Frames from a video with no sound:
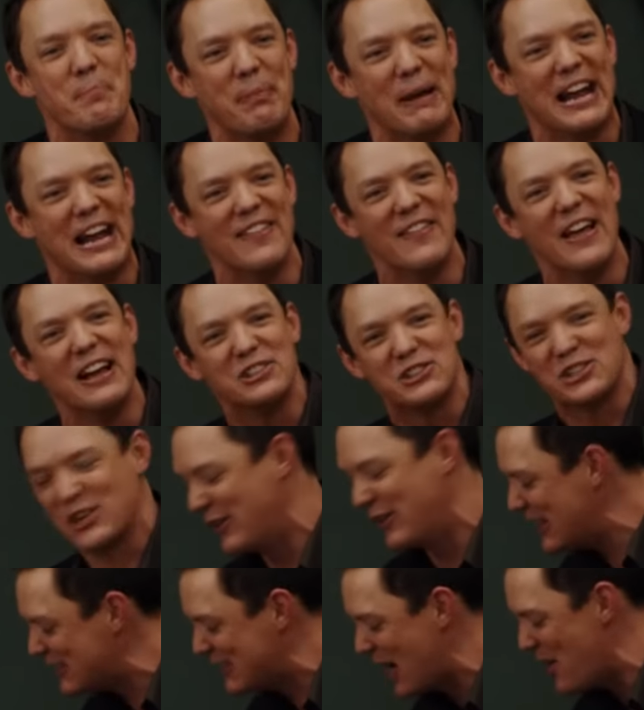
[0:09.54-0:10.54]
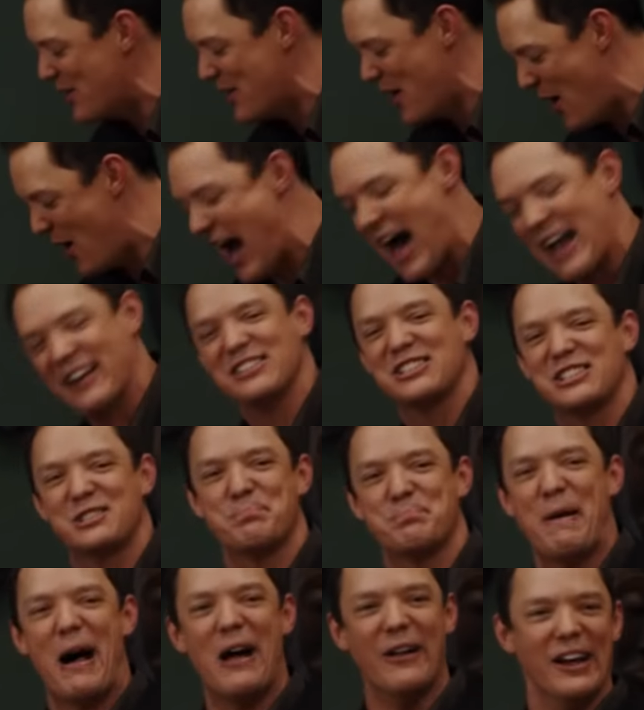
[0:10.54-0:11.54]
to be and they certainly don't know how to
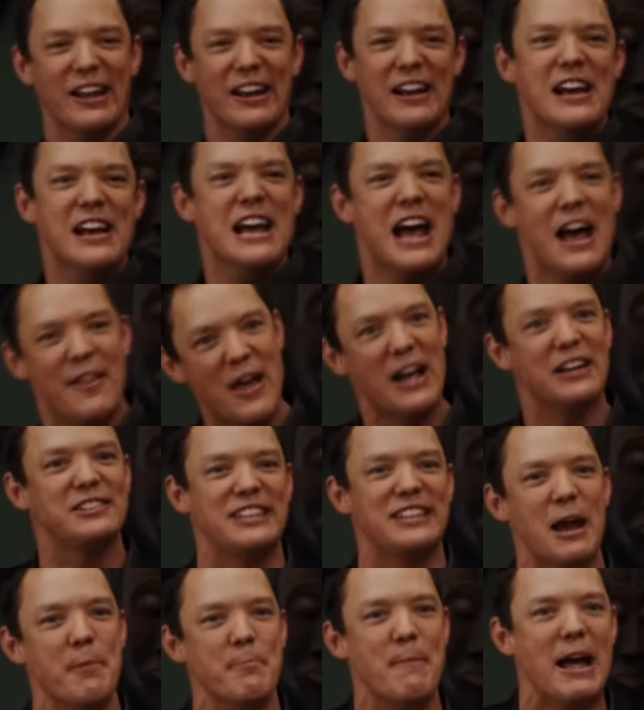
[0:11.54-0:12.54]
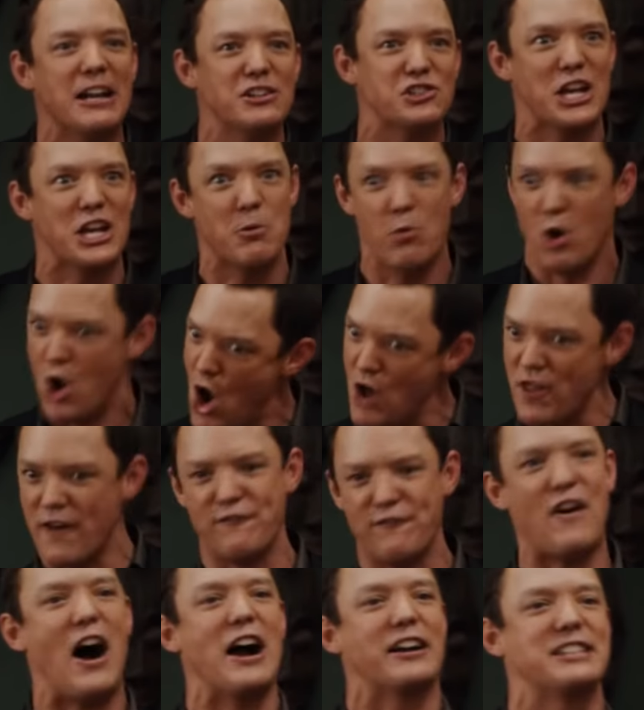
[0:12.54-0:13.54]
spell it. And they say men cheat. Well, who
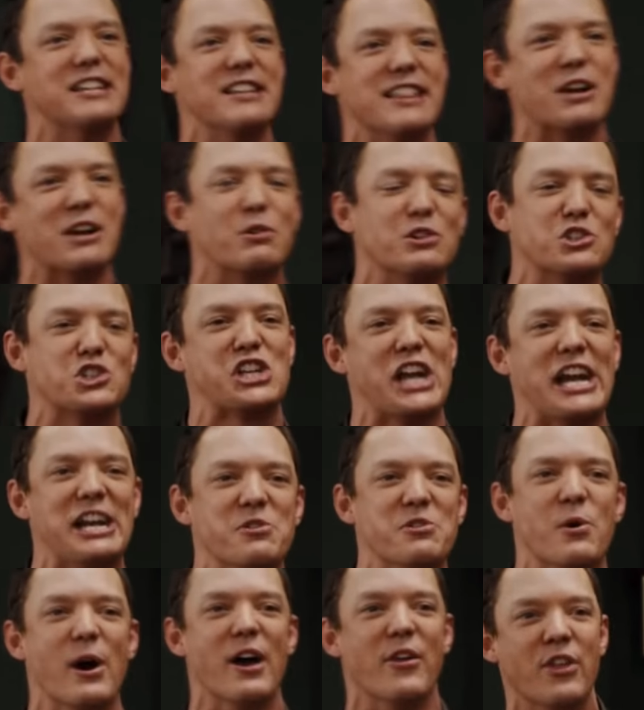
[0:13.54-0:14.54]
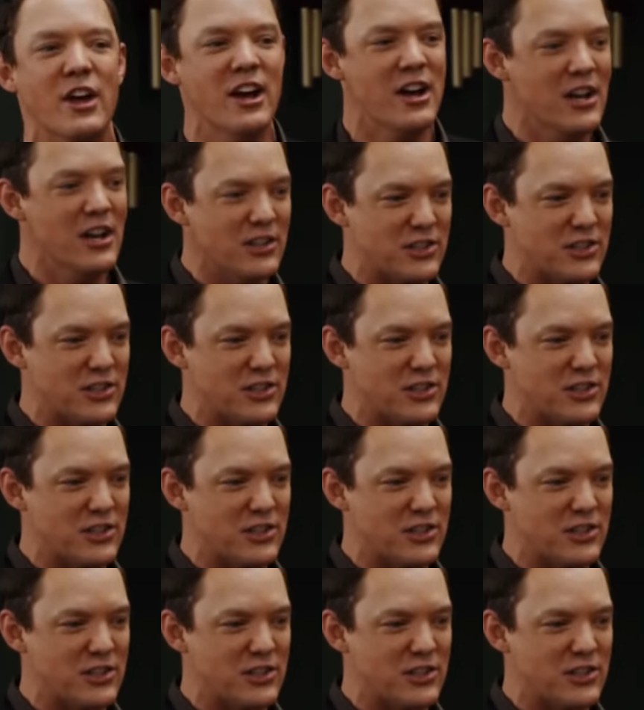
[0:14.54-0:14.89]
the fuck do you think we're cheating with?